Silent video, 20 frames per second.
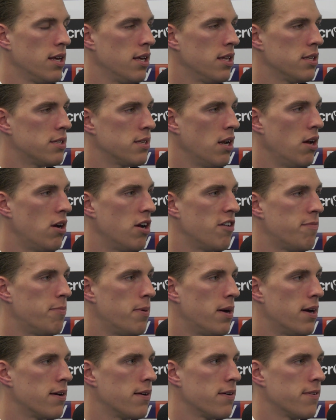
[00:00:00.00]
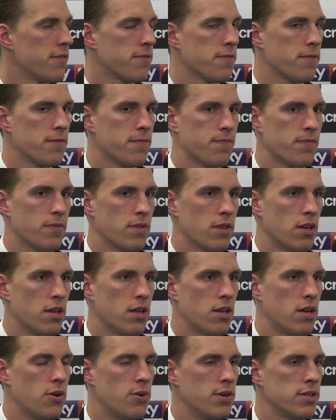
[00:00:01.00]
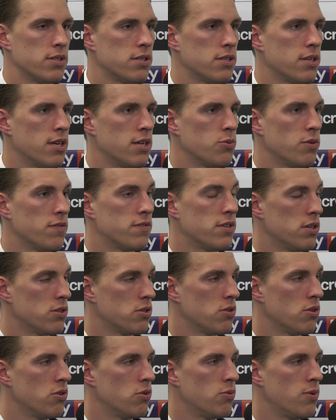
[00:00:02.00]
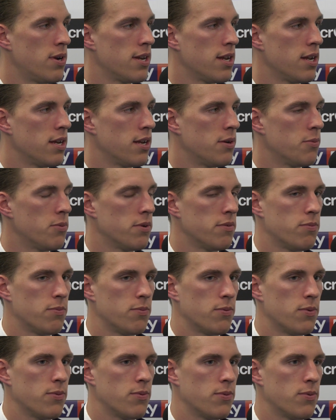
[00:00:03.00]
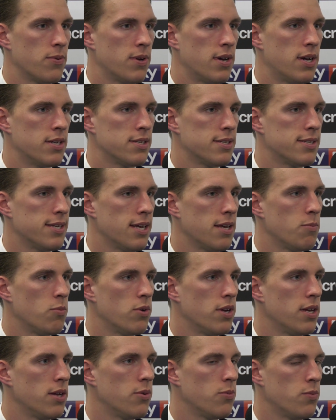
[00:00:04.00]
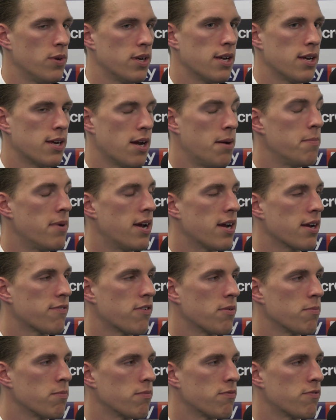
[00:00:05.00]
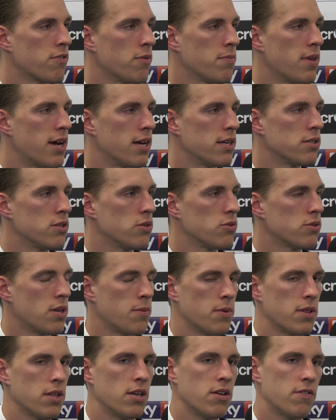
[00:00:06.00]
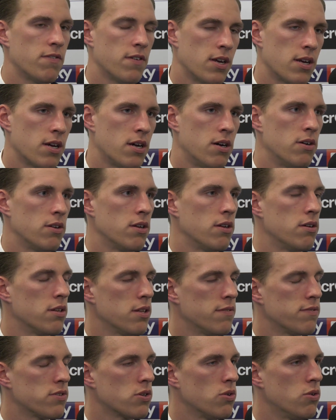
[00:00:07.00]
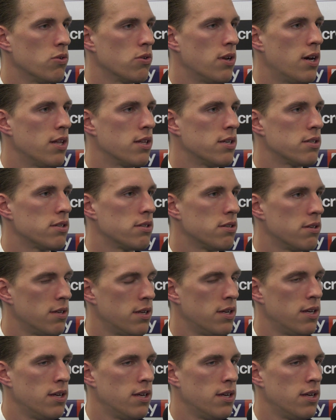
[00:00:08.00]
into life, but you know, as we touched on already, like we've, as a team, we can come back from that. It's not something that you think, oh no, they've scored like this.